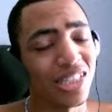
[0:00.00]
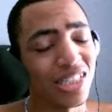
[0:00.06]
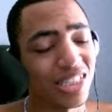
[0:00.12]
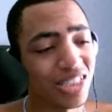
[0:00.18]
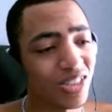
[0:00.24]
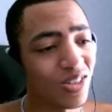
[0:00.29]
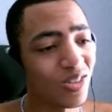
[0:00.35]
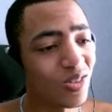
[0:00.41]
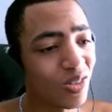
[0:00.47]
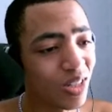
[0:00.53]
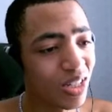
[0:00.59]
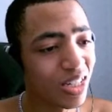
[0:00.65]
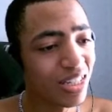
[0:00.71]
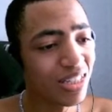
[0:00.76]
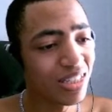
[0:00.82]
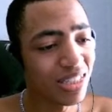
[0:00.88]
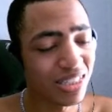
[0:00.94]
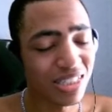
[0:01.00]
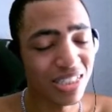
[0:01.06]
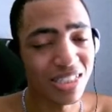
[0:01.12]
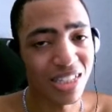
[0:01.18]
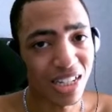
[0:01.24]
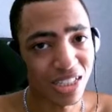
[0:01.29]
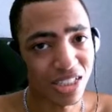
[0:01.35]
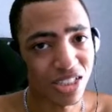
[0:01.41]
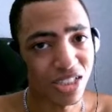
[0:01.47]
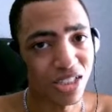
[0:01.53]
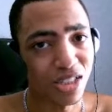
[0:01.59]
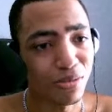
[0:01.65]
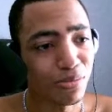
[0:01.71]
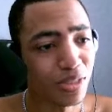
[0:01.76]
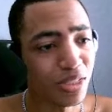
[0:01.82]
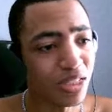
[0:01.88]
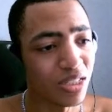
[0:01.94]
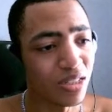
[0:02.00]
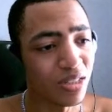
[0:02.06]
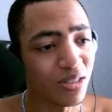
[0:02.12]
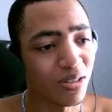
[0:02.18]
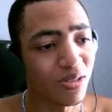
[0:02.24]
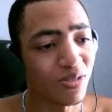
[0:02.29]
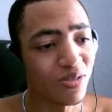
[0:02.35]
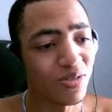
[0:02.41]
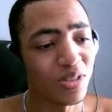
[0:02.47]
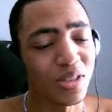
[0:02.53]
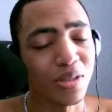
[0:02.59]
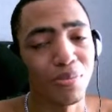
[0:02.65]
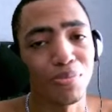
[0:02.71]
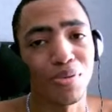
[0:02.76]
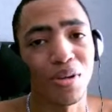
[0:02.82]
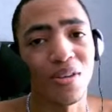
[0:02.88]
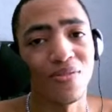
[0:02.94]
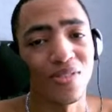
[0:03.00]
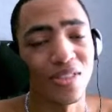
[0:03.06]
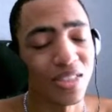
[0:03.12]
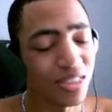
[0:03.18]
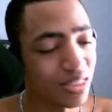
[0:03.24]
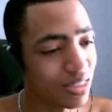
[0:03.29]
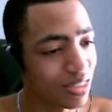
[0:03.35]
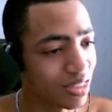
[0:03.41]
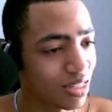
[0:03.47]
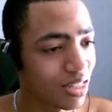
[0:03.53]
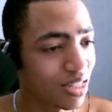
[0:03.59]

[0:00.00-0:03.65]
So this is actually gonna be really prevalent.